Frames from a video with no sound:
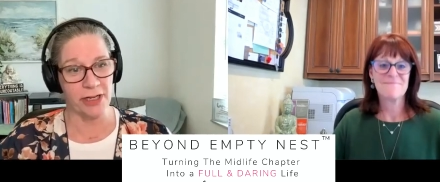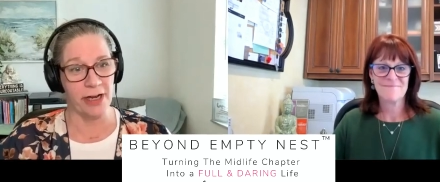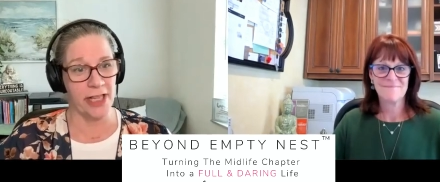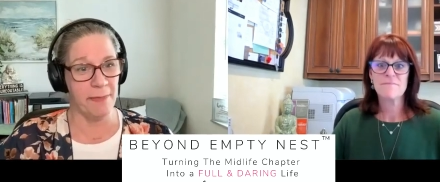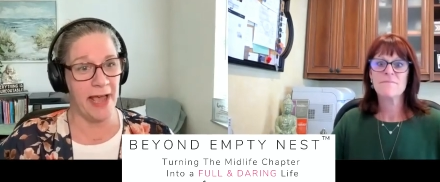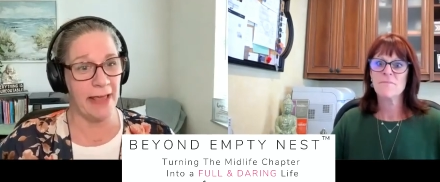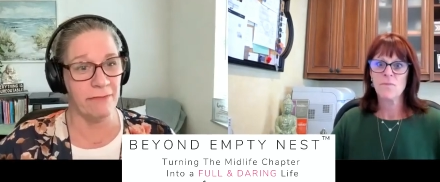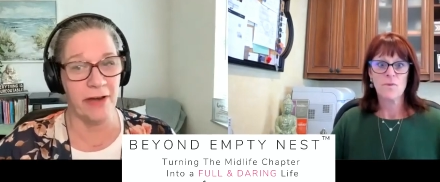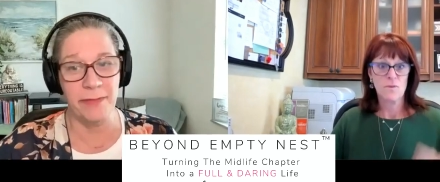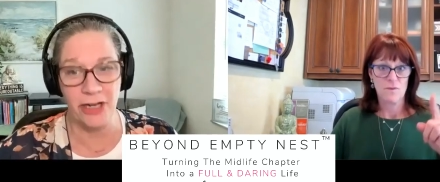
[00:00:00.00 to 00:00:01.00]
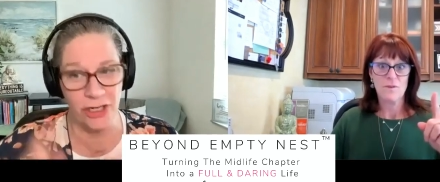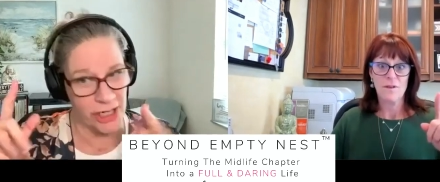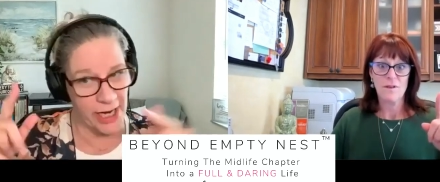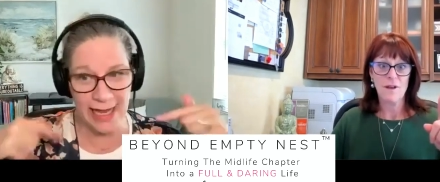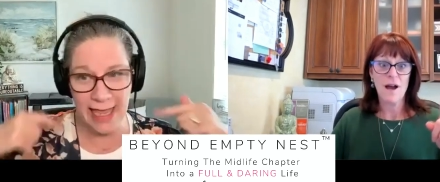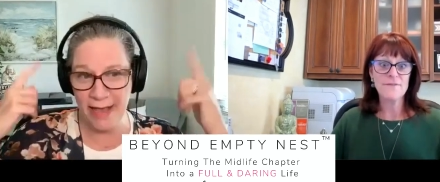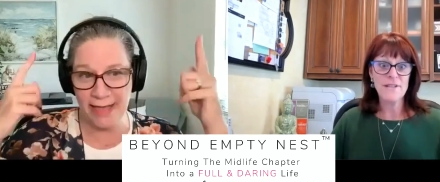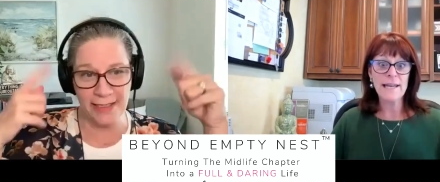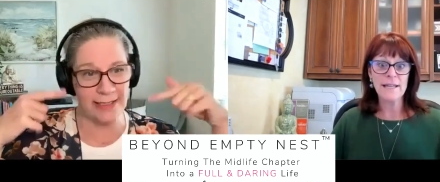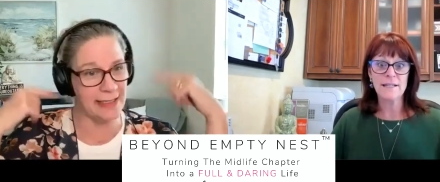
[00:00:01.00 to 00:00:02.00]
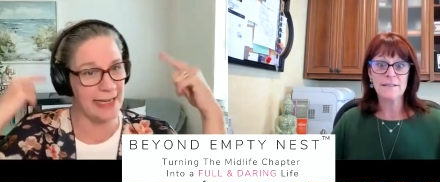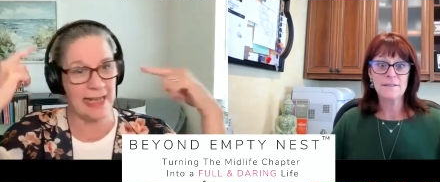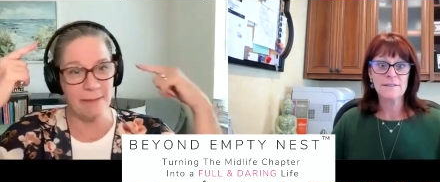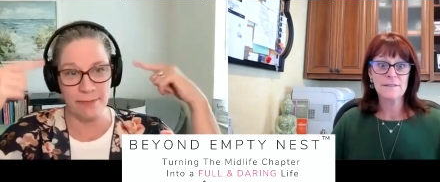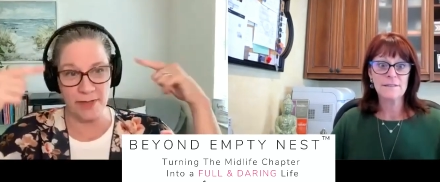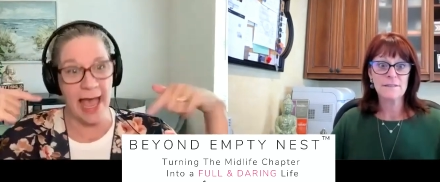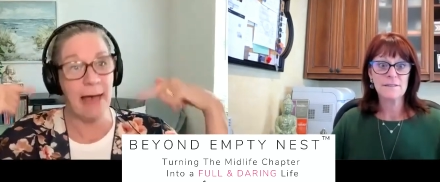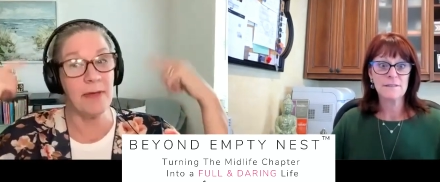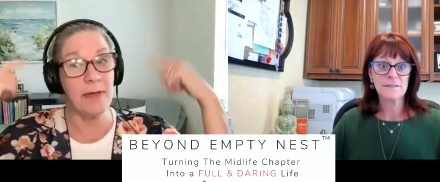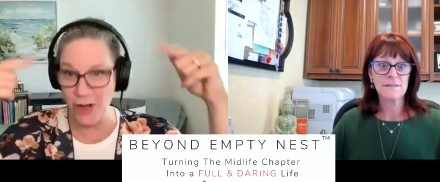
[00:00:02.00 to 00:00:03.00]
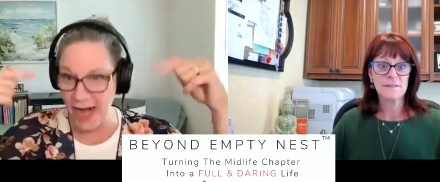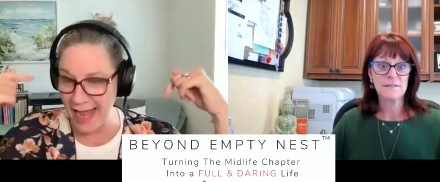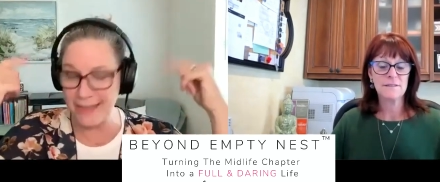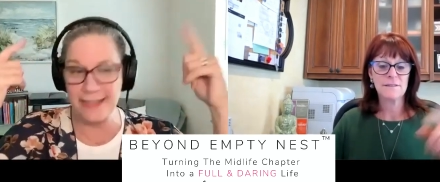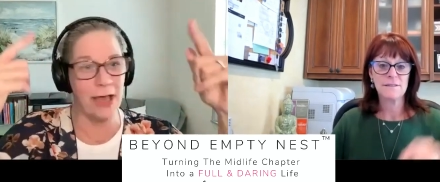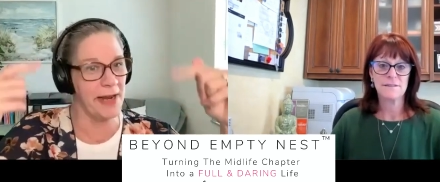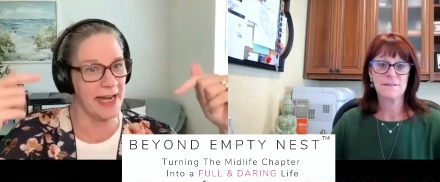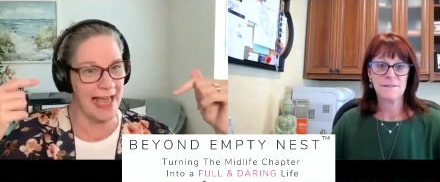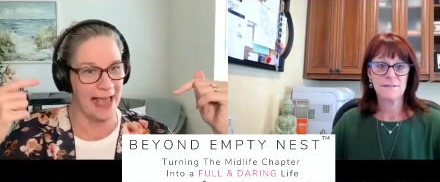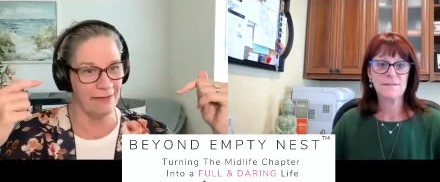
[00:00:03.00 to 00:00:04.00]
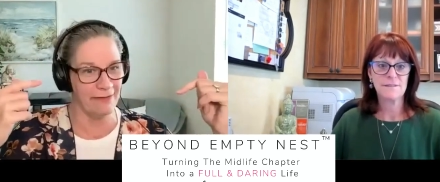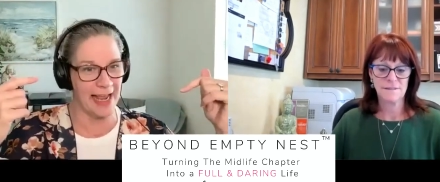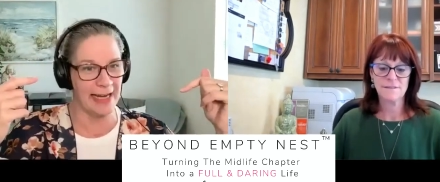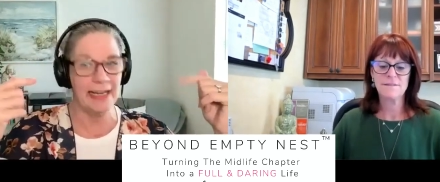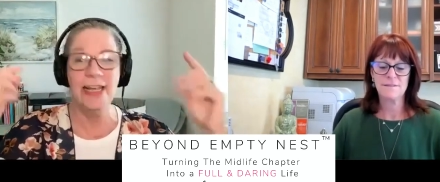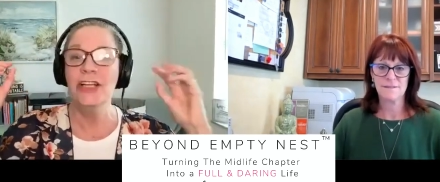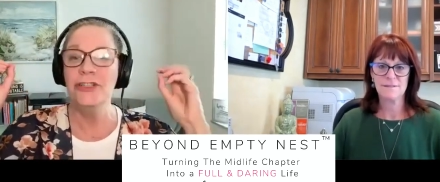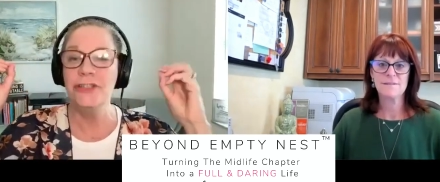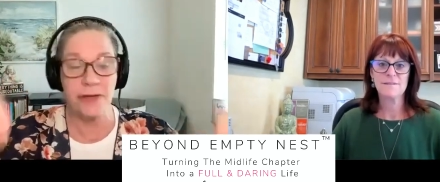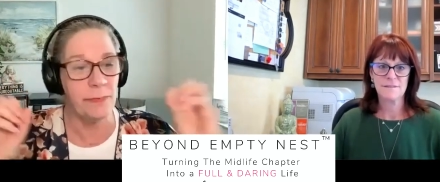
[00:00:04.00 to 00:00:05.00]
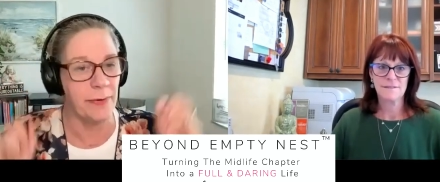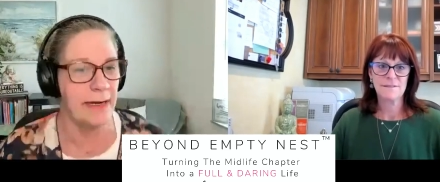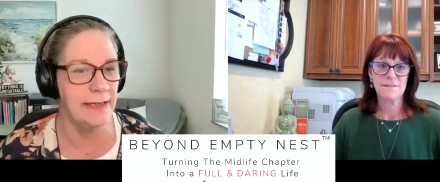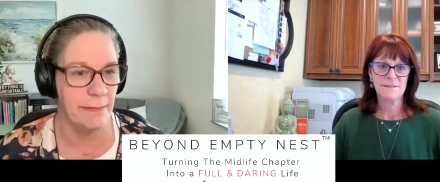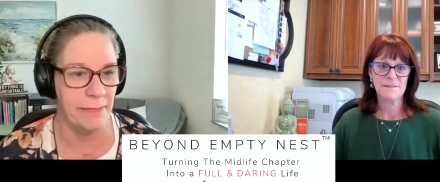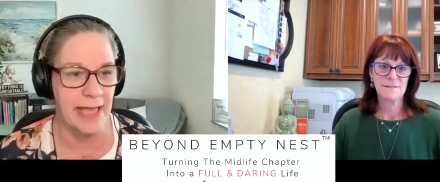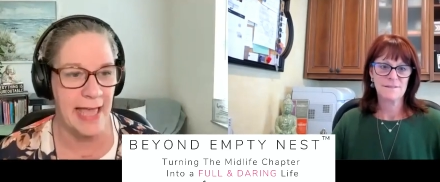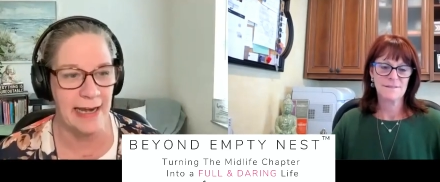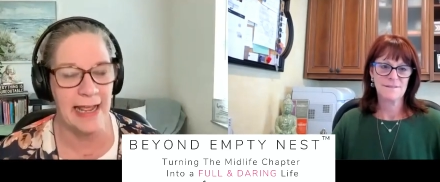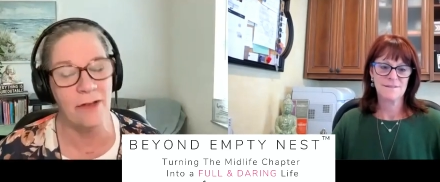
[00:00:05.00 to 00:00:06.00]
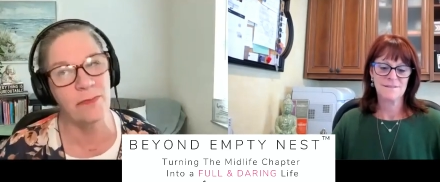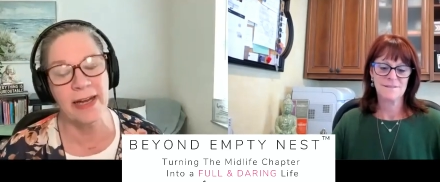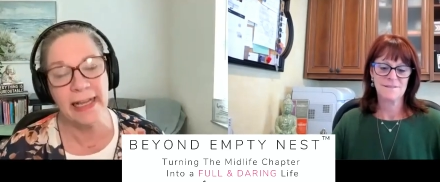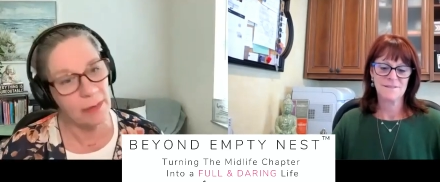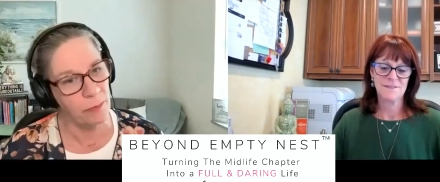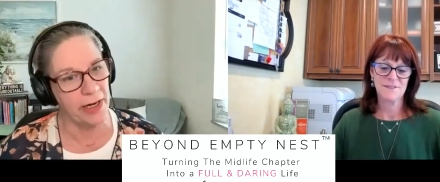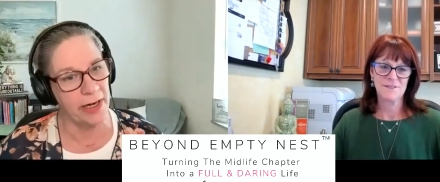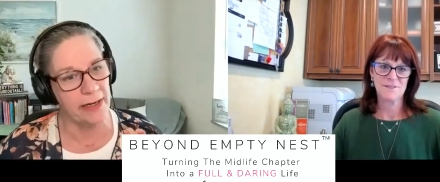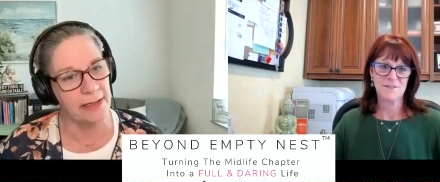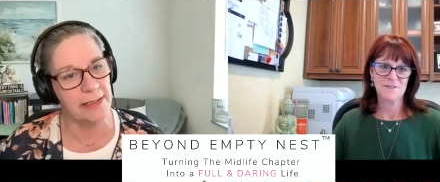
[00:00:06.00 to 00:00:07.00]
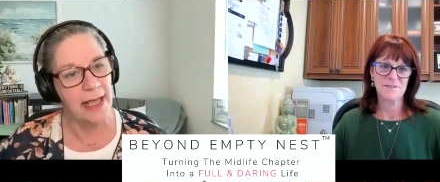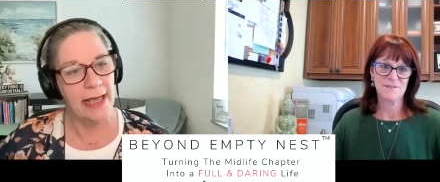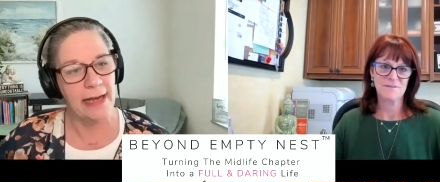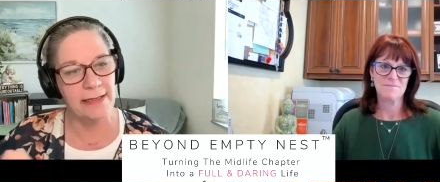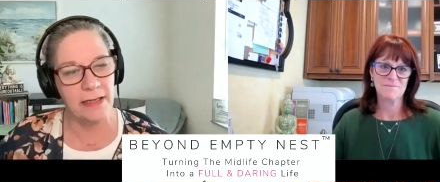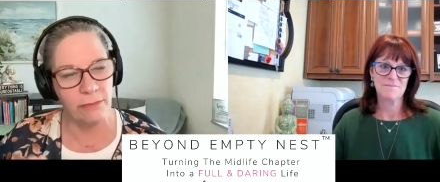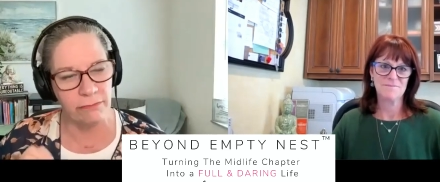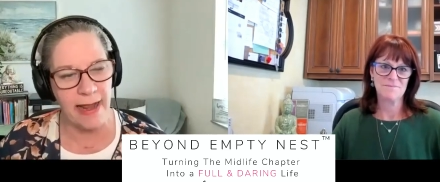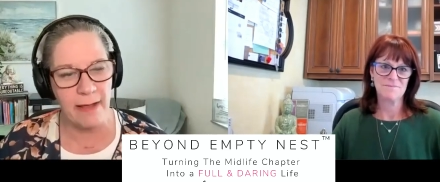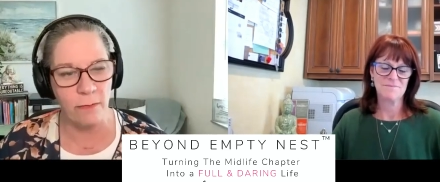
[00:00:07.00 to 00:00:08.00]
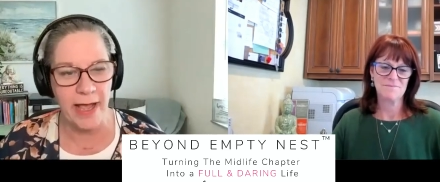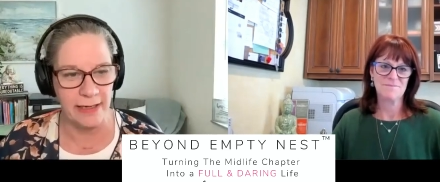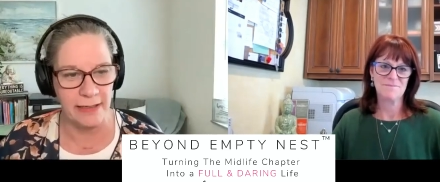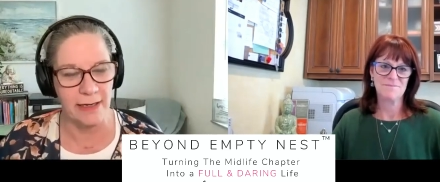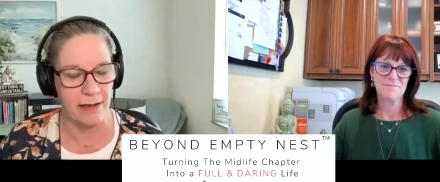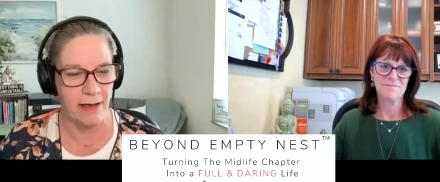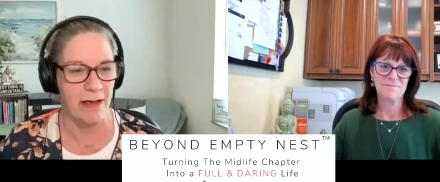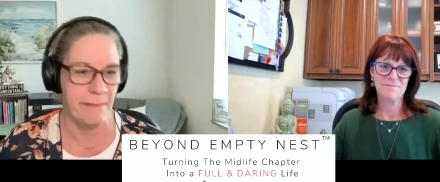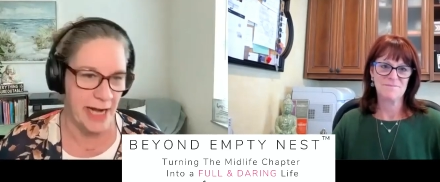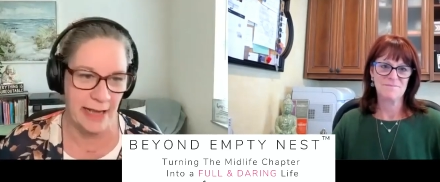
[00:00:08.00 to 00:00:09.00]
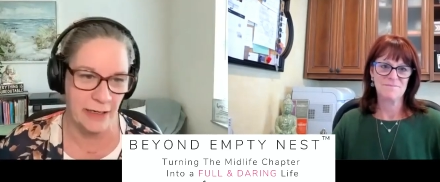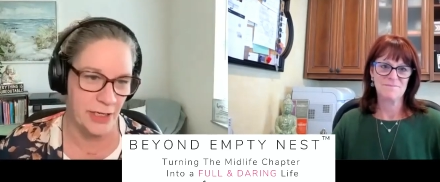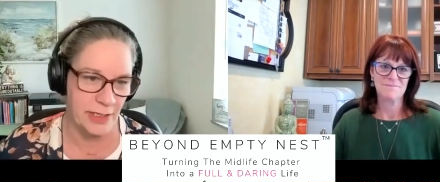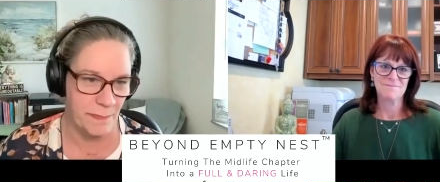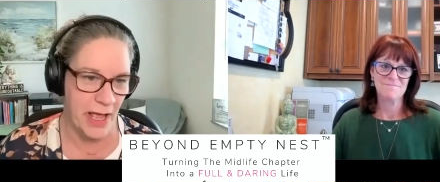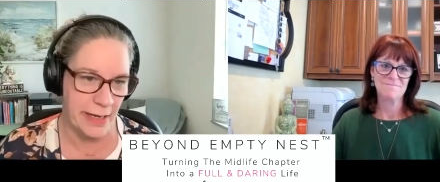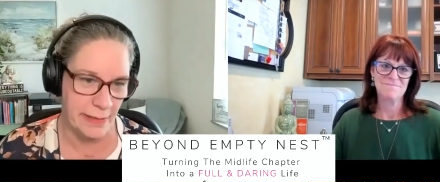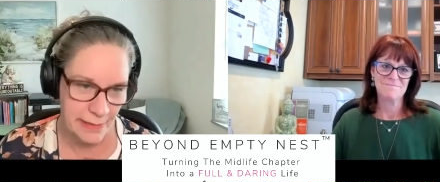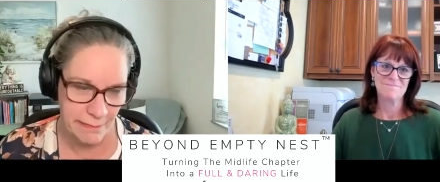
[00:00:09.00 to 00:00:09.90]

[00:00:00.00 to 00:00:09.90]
Speaker 1: to go to the bathroom and you're trying to get back to it. sleep. Yeah. And your head's going again, right? do your brain dump again. It really works. And it's a great way to calm an anxious mind.